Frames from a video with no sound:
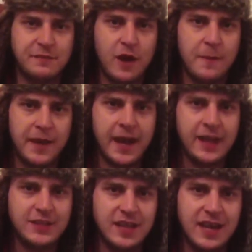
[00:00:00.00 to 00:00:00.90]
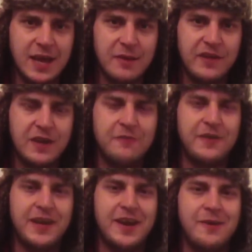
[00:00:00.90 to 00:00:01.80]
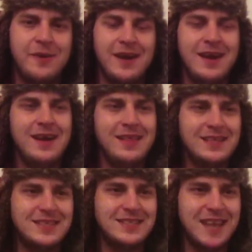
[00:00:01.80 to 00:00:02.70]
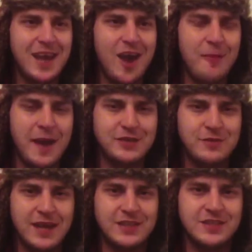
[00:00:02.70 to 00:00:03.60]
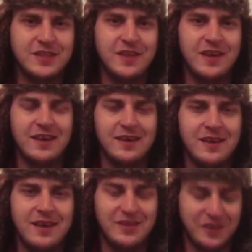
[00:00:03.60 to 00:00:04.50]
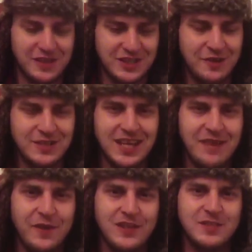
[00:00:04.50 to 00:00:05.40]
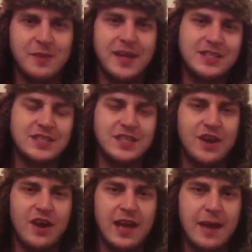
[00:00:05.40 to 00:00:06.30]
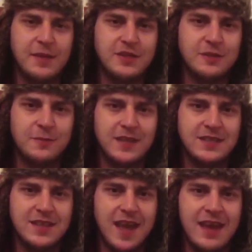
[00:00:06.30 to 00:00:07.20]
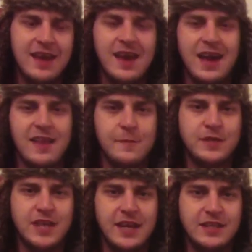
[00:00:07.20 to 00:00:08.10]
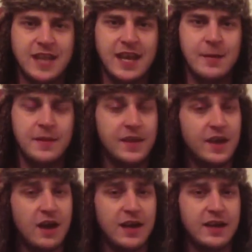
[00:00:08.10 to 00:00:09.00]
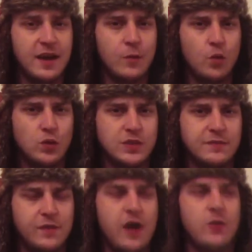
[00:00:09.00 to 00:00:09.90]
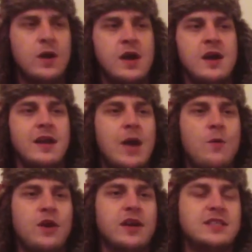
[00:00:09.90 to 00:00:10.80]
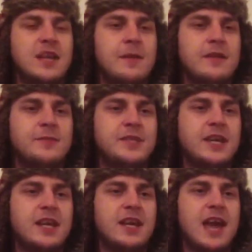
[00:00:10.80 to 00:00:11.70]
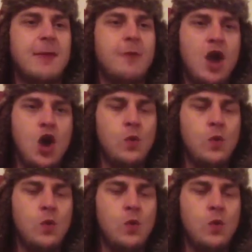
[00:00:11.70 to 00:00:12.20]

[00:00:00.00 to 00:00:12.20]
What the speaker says: FlyingPig HD here with a little video. This is a match reaction to the Stoke City versus Manchester United game that took place today at the Britannia Stadium in the Carling Cup quarter final. Now, what can I say about this particular game?